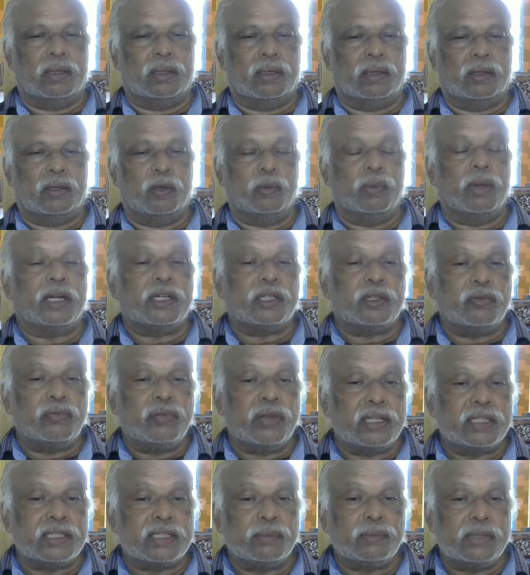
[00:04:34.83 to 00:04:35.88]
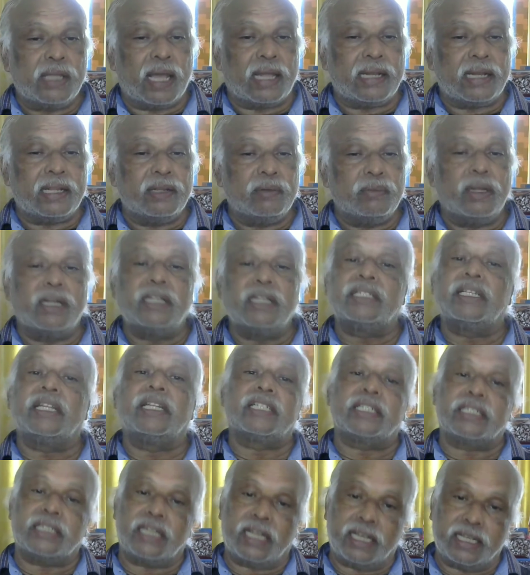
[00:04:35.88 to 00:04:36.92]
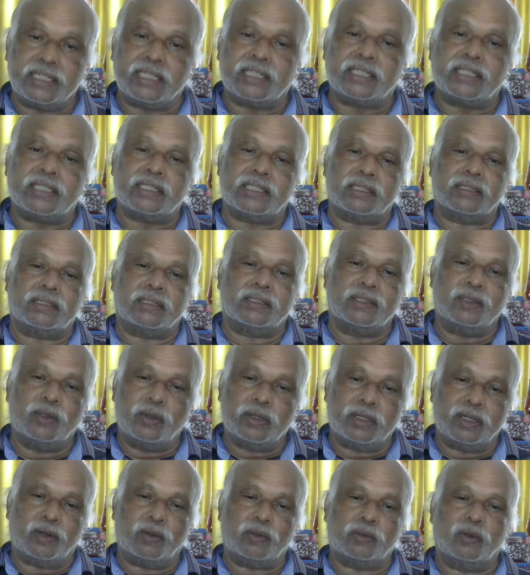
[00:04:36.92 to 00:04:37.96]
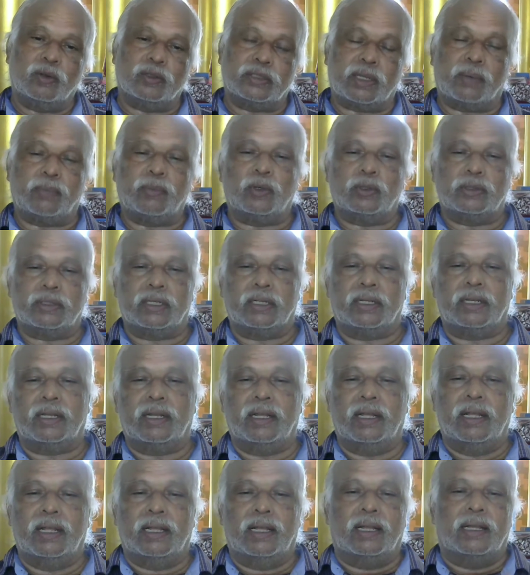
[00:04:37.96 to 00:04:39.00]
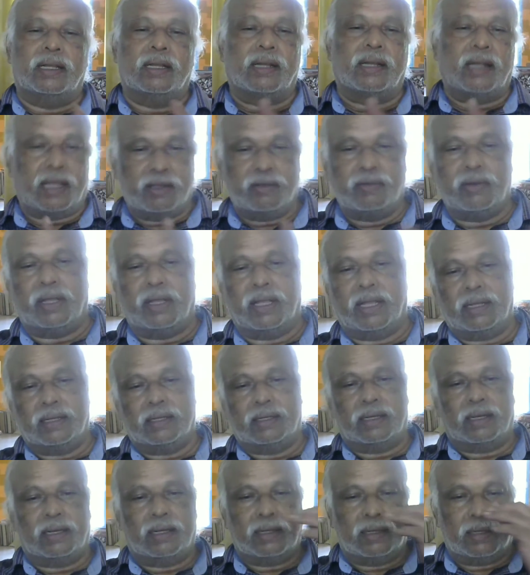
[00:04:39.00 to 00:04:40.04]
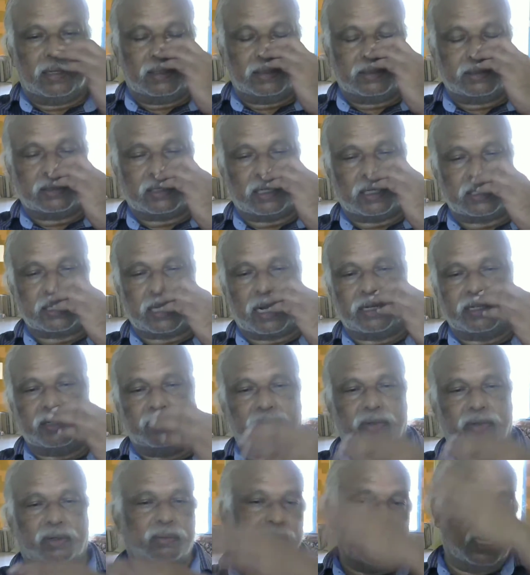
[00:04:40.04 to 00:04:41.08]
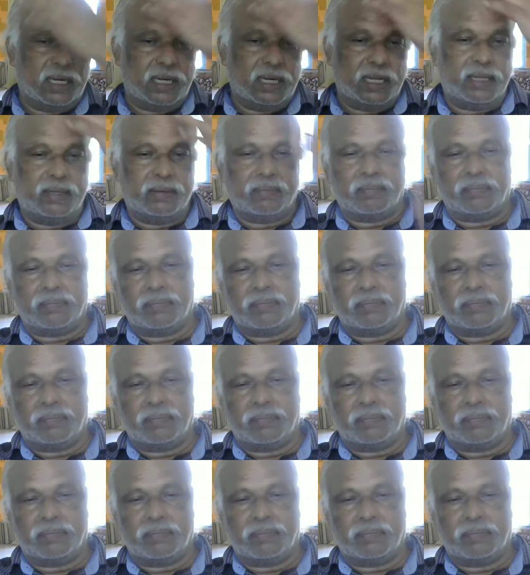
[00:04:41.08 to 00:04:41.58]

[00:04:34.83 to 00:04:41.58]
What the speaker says: You may have to fix up the alignments in stages. You cannot go, suppose a highway starting from Delhi